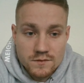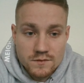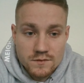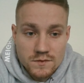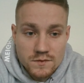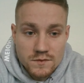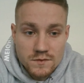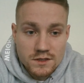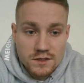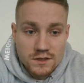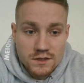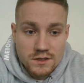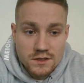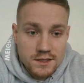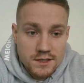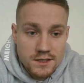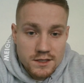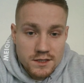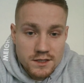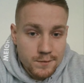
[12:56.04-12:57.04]

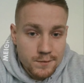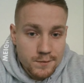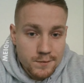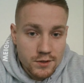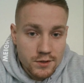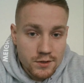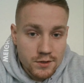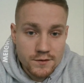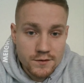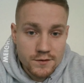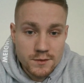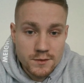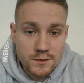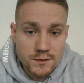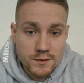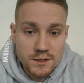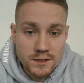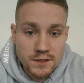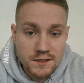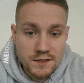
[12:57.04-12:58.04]
not important for me
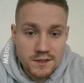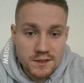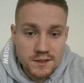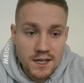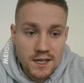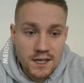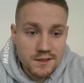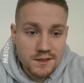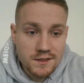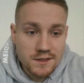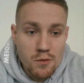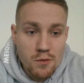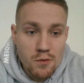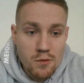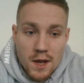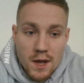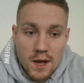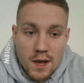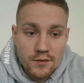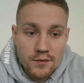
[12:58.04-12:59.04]
because it has no
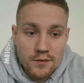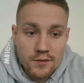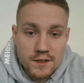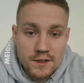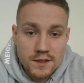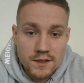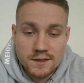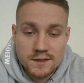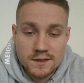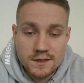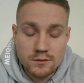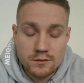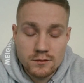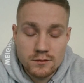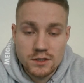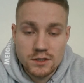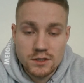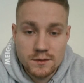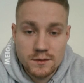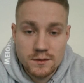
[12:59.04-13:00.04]
benefits. It would
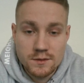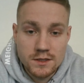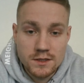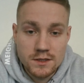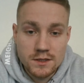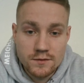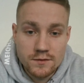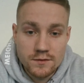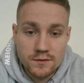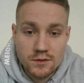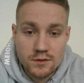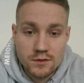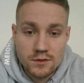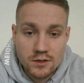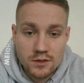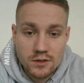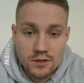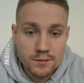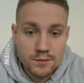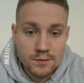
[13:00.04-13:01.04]
just be for
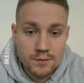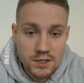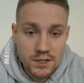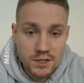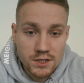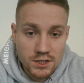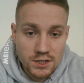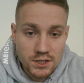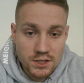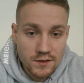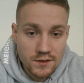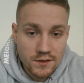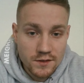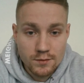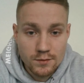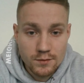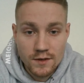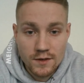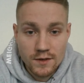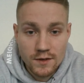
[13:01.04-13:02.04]
competitions to
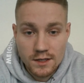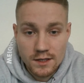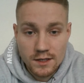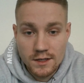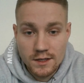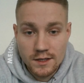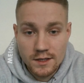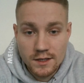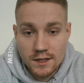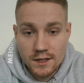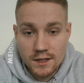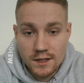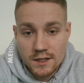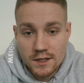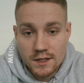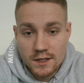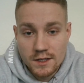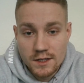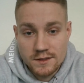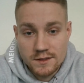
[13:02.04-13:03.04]
be valid.
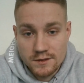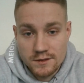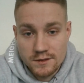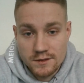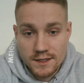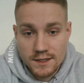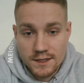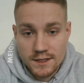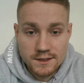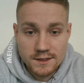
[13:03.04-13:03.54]
So that is